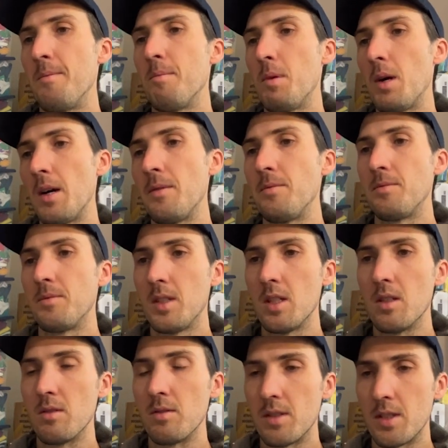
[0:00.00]
But, you
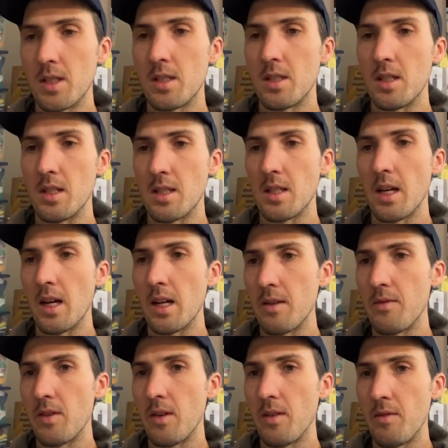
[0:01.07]
know, just an aside,
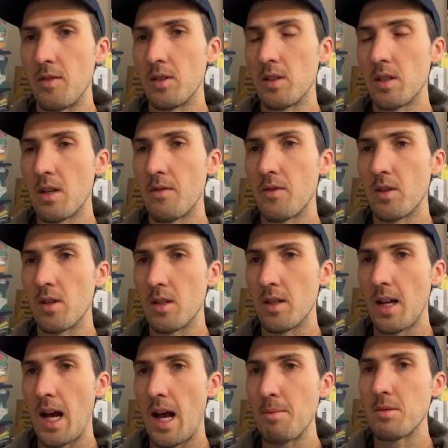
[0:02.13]
if you're looking for an
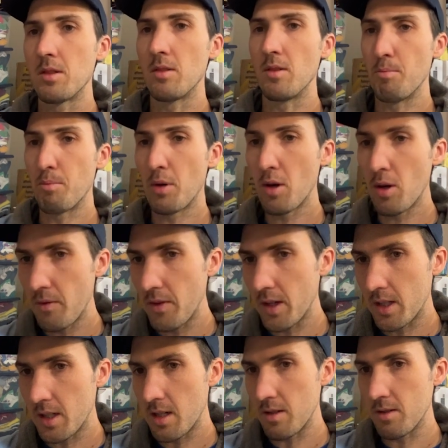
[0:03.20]
absolutely
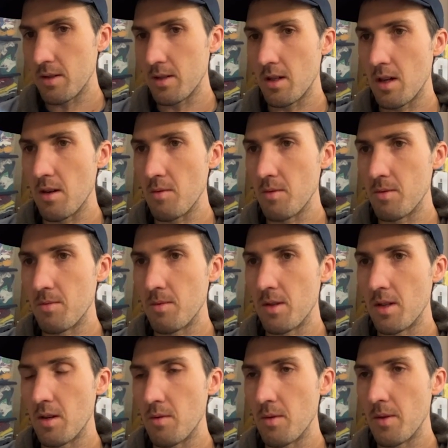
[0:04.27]
perfect Aerostar, you
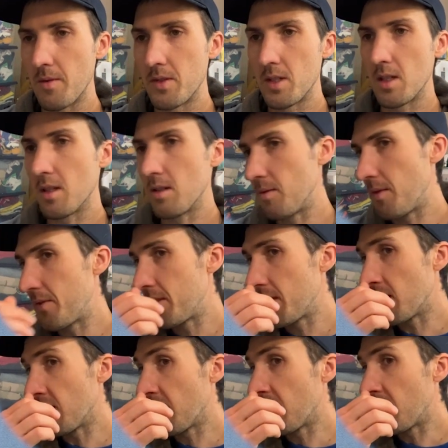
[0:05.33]
know, we've seen
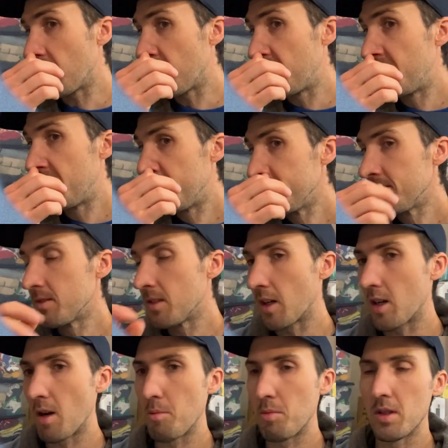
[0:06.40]
a
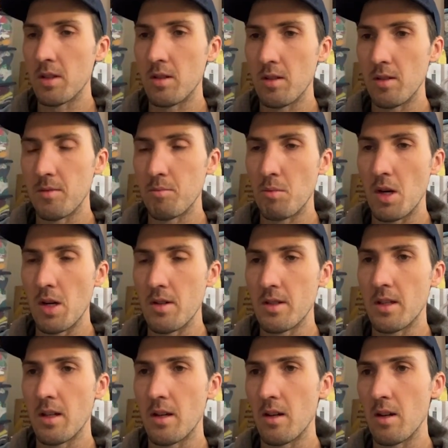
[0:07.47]
couple little marks
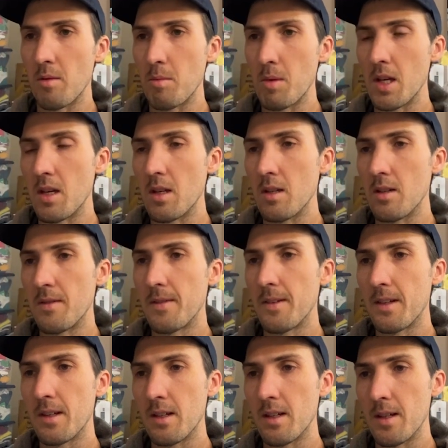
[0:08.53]
that are going to make it
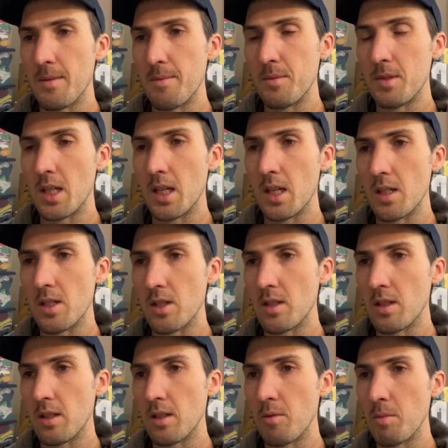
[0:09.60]
ding it just
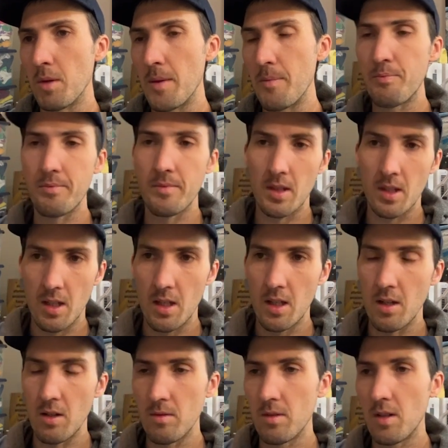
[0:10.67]
a little bit. You
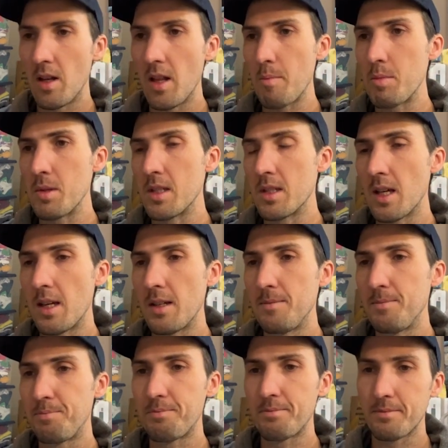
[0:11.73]
know, all that being said,
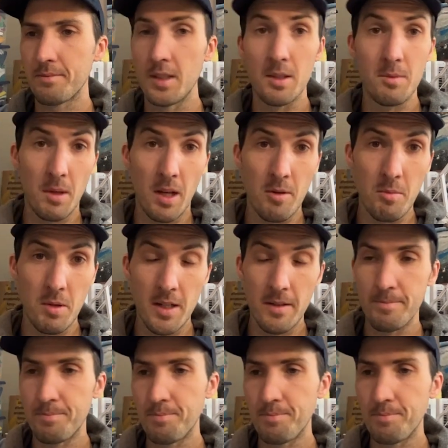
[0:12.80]
doesn't bother me.